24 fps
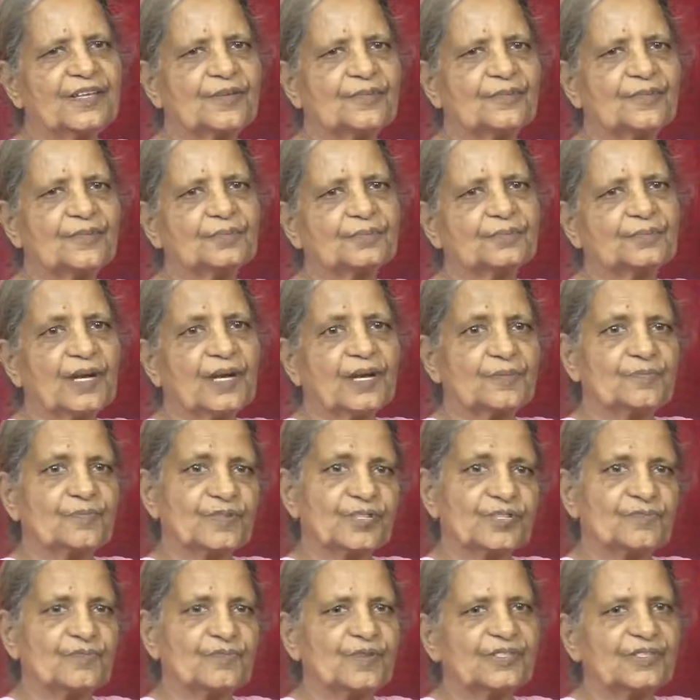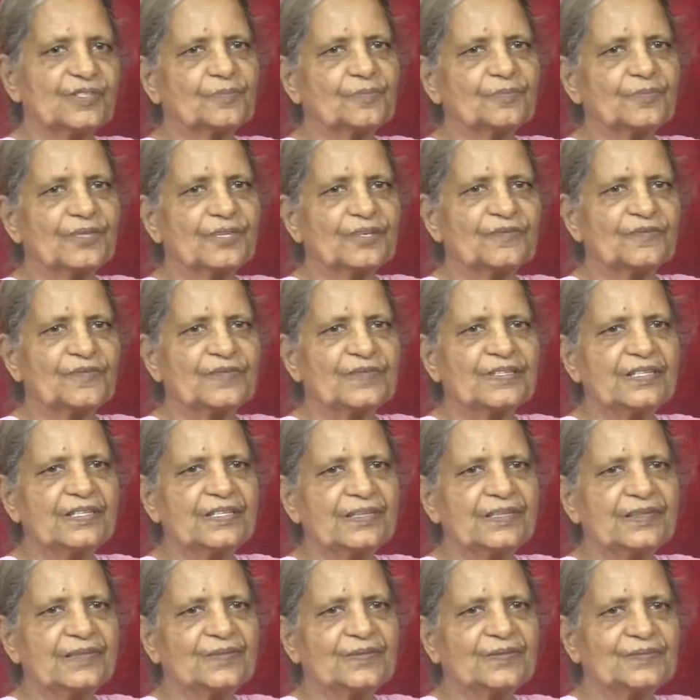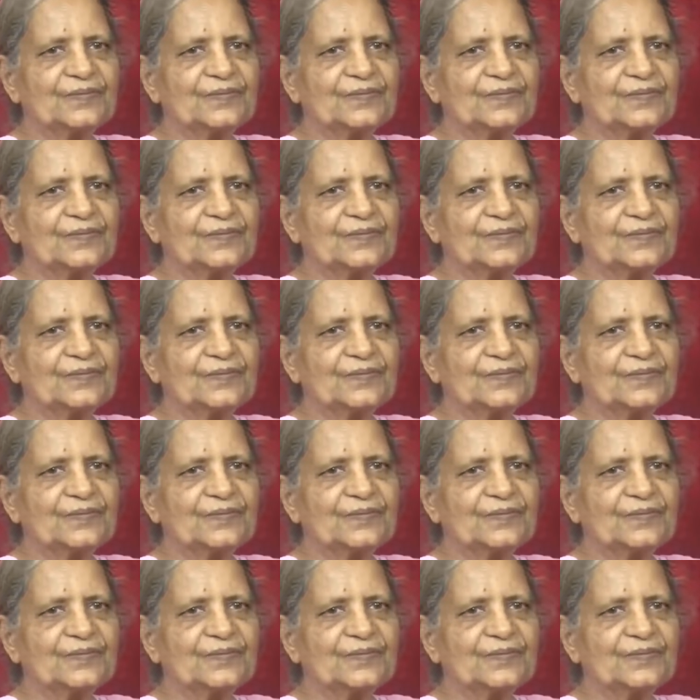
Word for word: I'm, I must be something within.